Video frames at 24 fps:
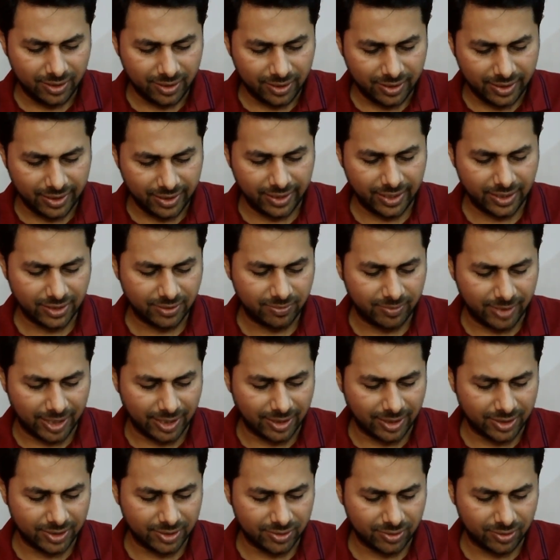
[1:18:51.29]
kx
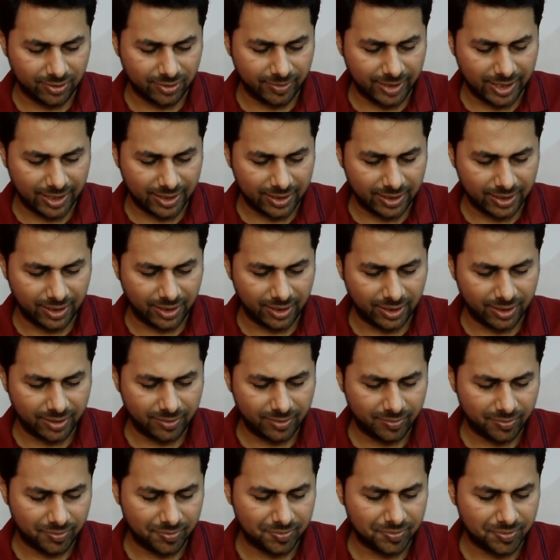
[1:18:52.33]
minus omega t
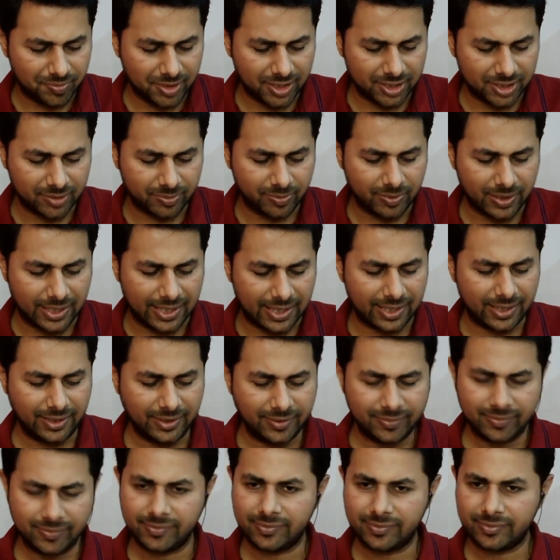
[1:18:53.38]
plus phi,
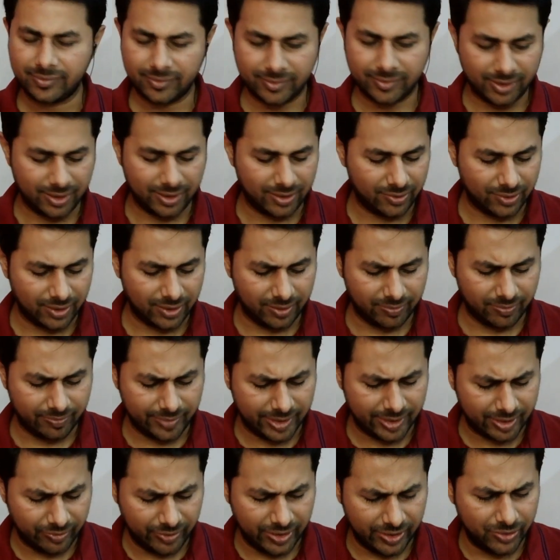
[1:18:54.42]
okay,
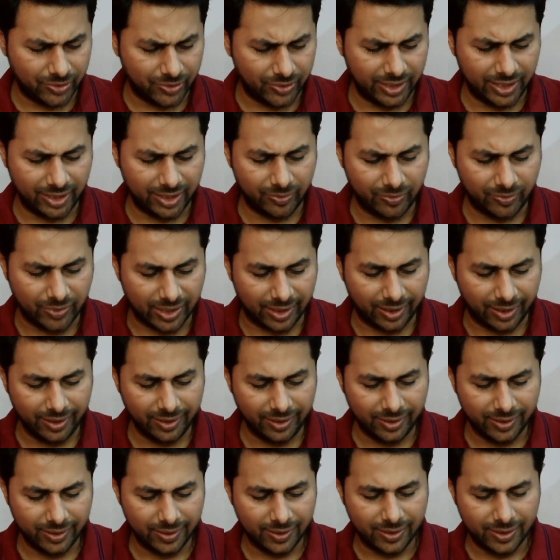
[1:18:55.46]
but we don't need phi.
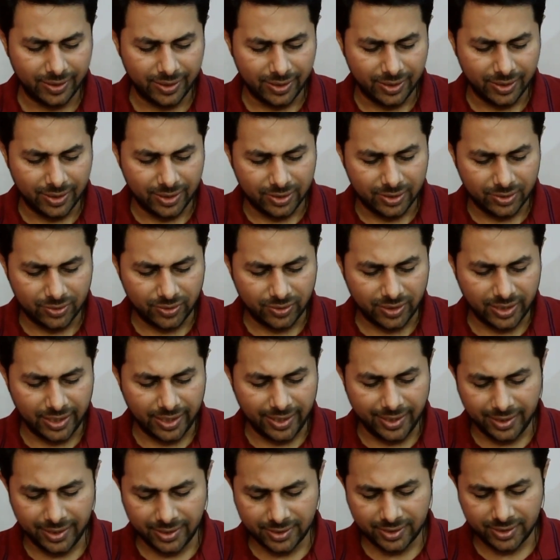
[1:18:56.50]
So k
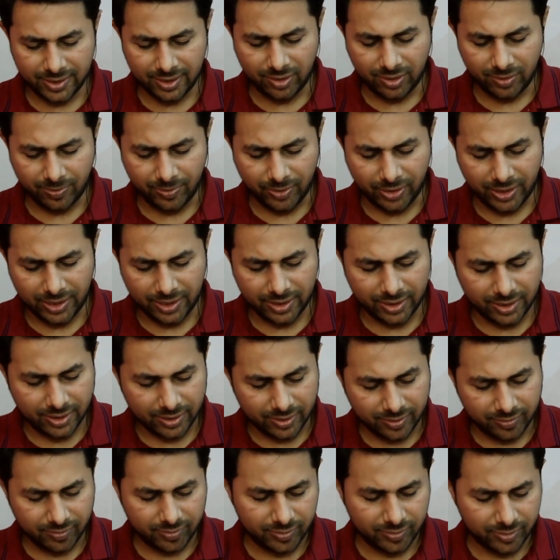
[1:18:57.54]
is 0.
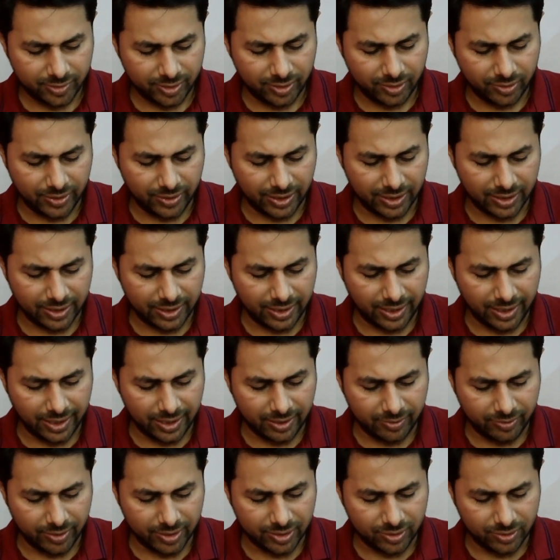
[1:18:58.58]
You get k
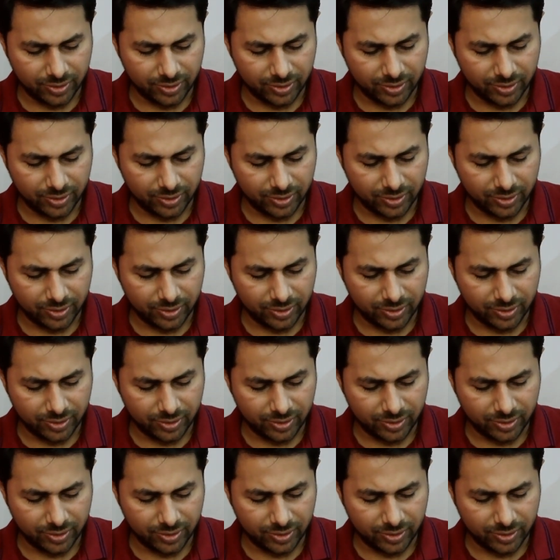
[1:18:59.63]
equals to